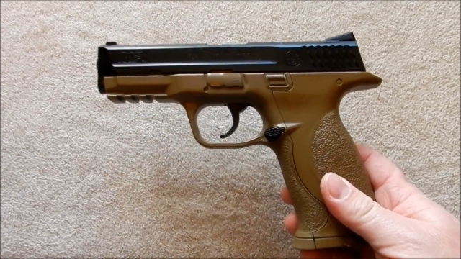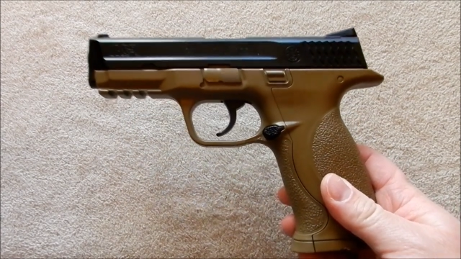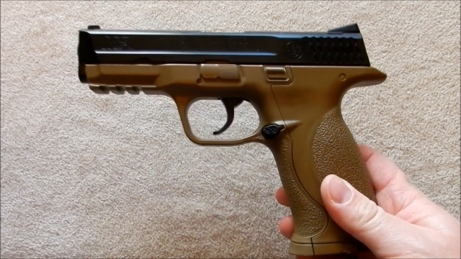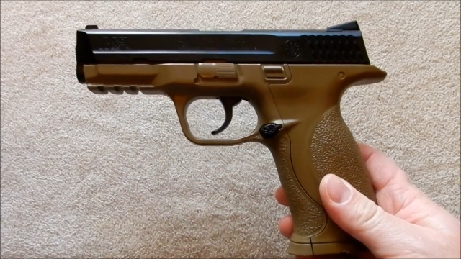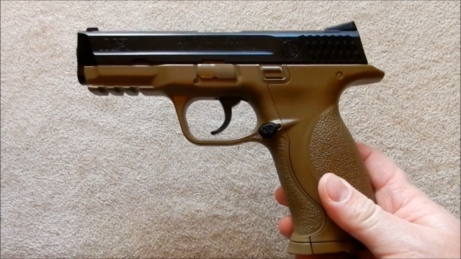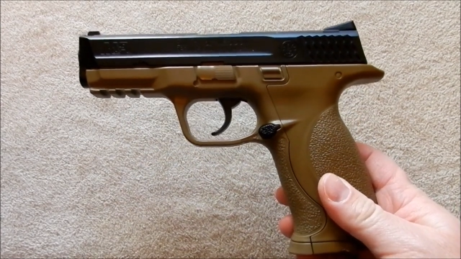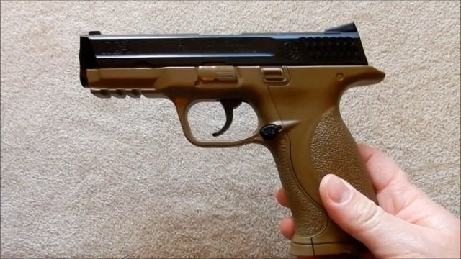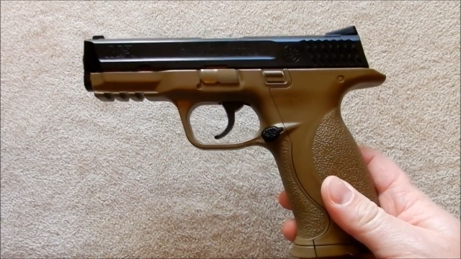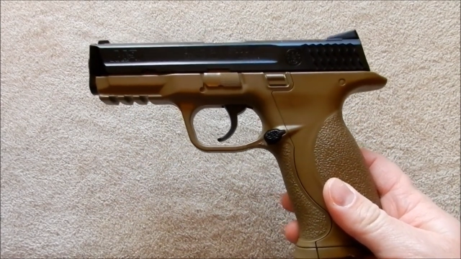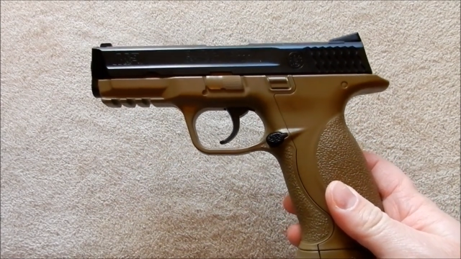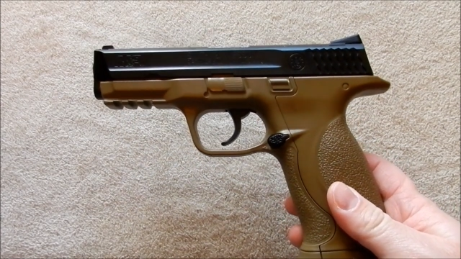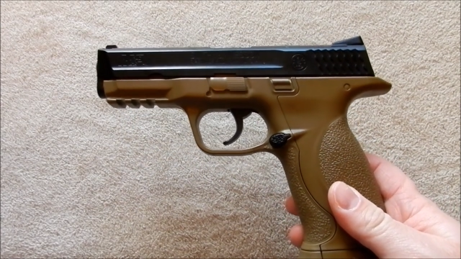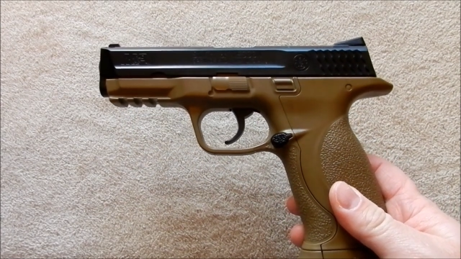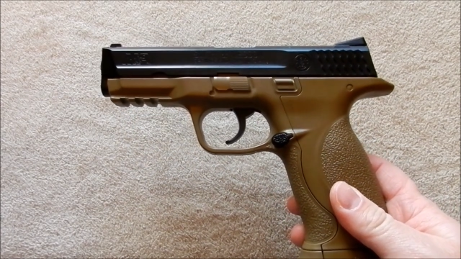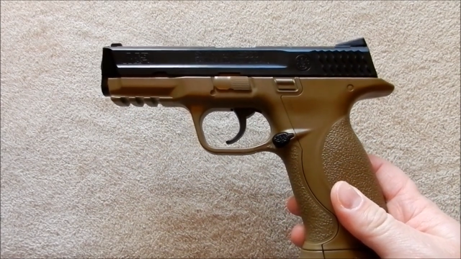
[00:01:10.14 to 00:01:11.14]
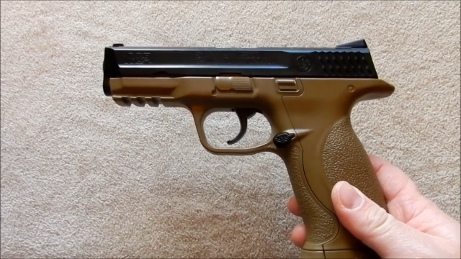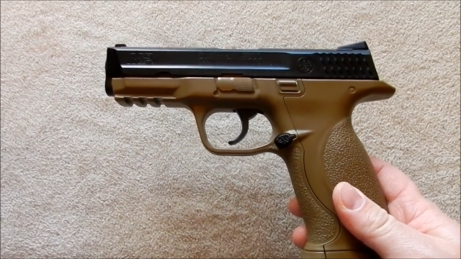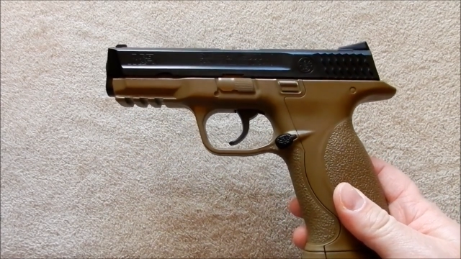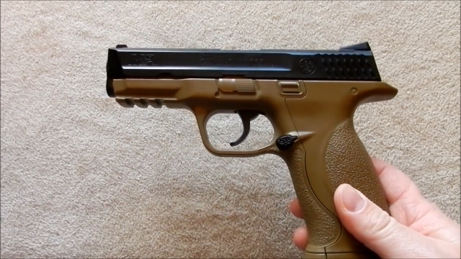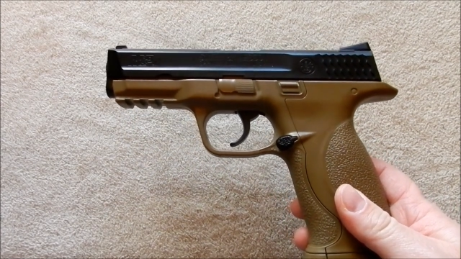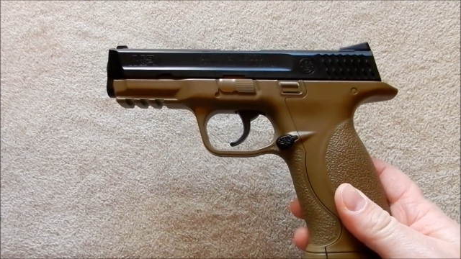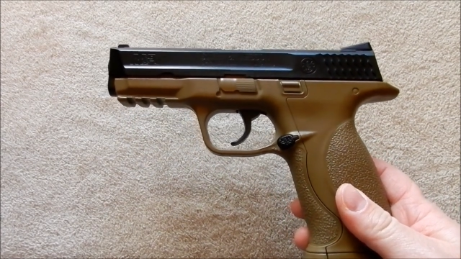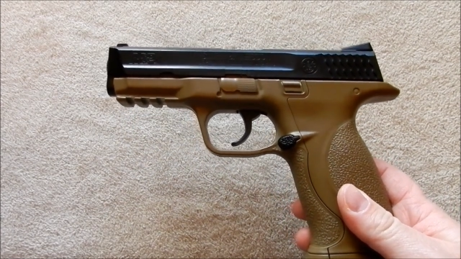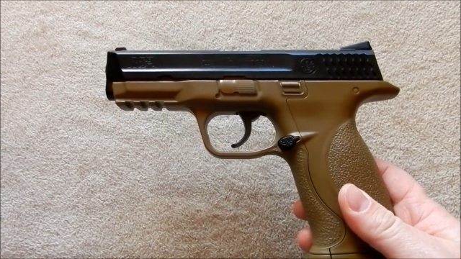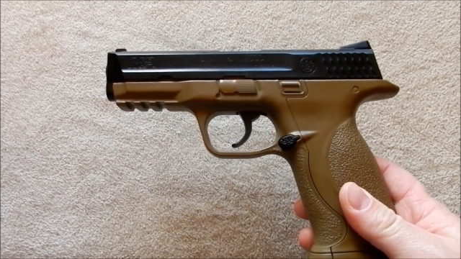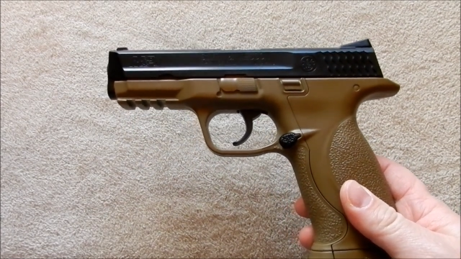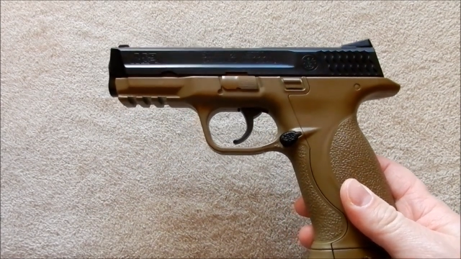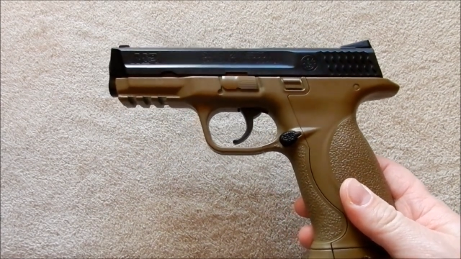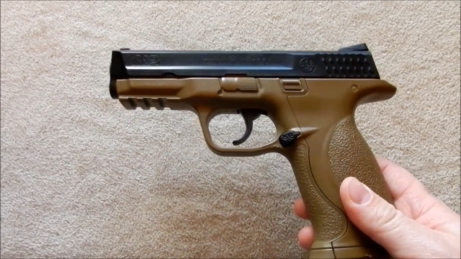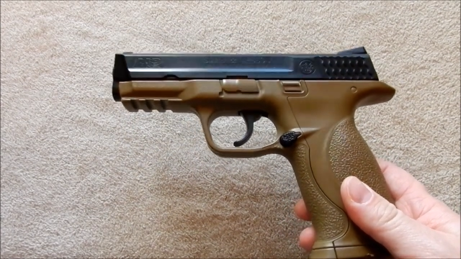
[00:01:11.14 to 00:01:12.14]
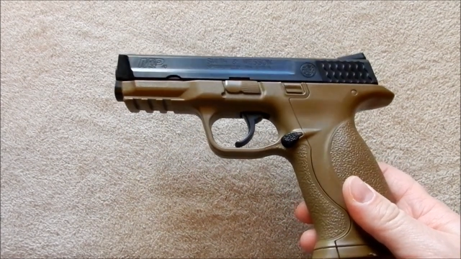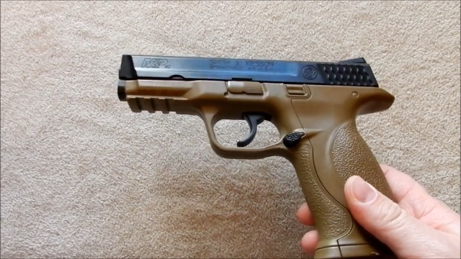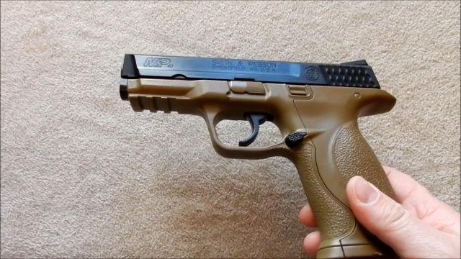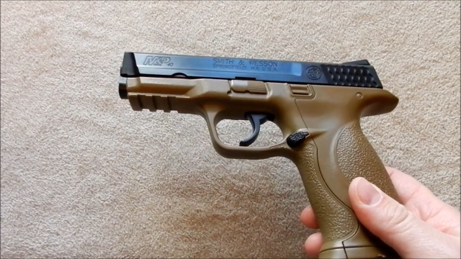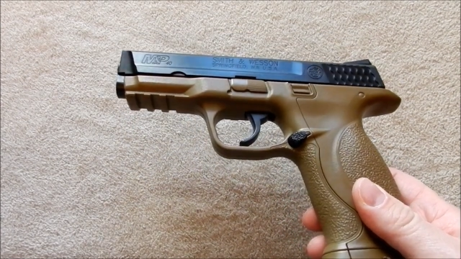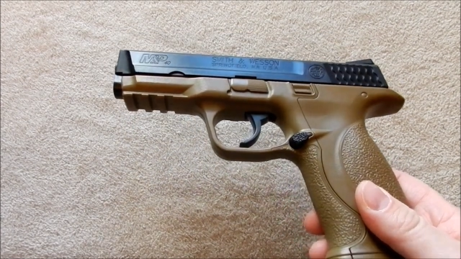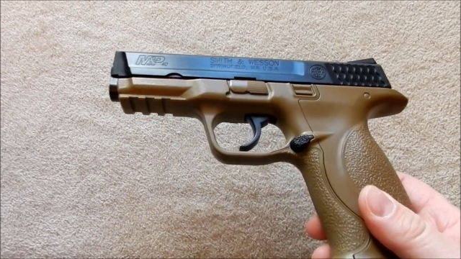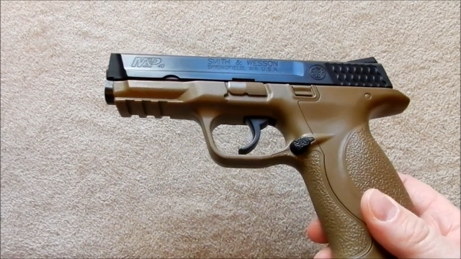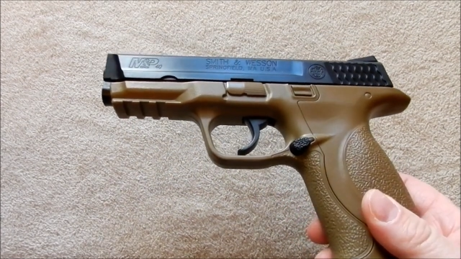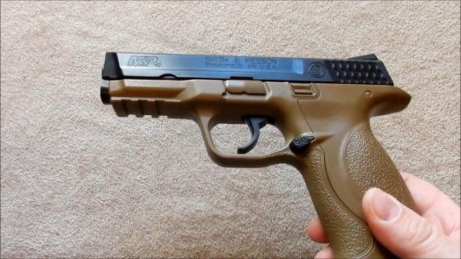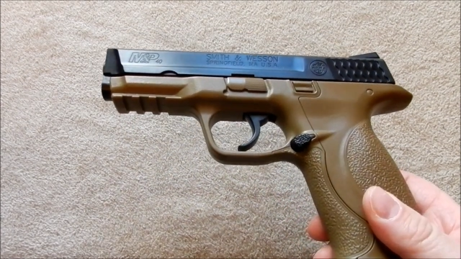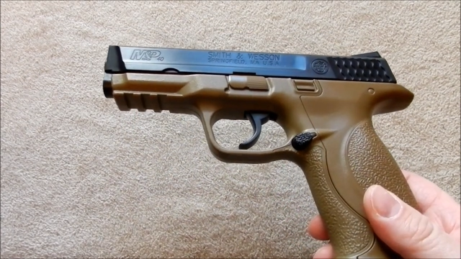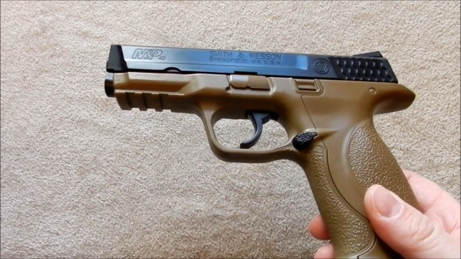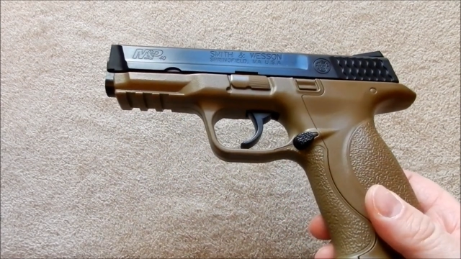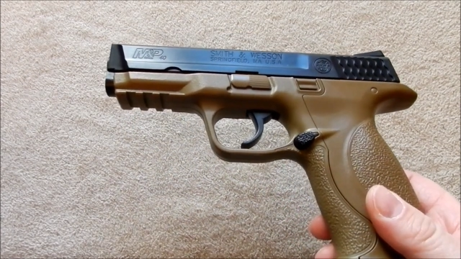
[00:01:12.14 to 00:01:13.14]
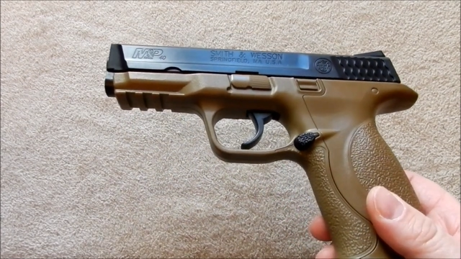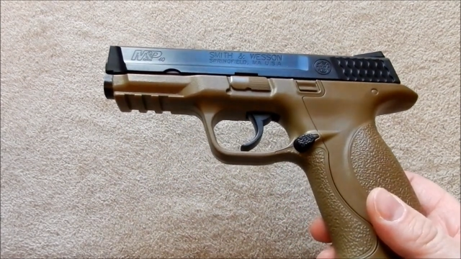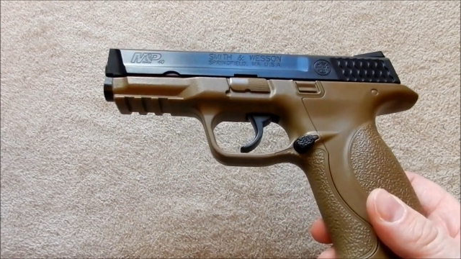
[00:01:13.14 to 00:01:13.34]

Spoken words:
(no speaker visible)